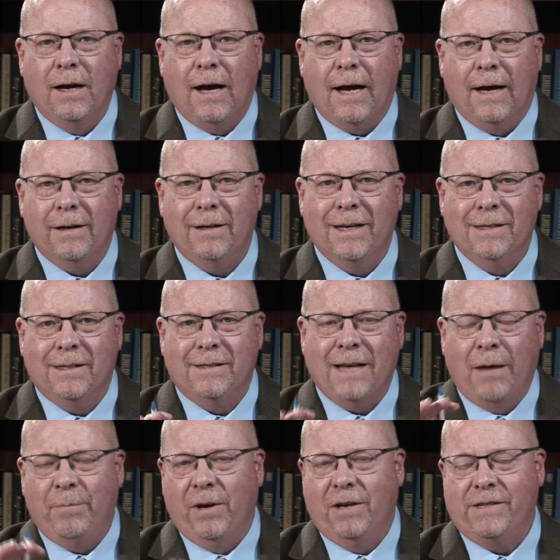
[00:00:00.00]
Is
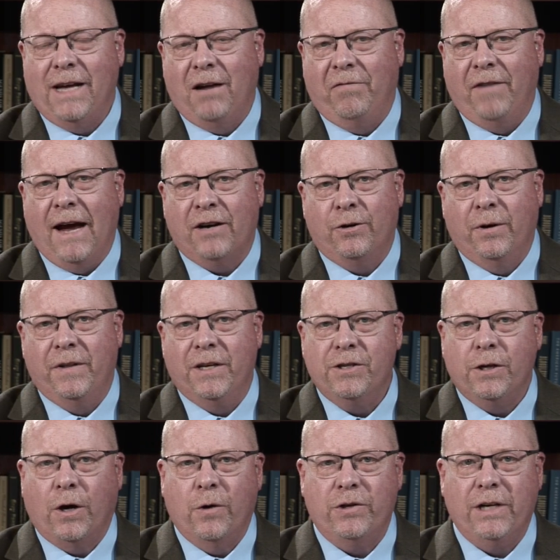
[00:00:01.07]
that a factor in these
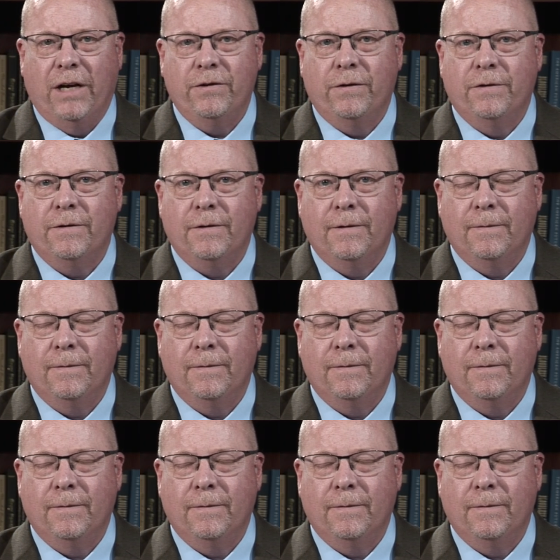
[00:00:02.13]
negotiations?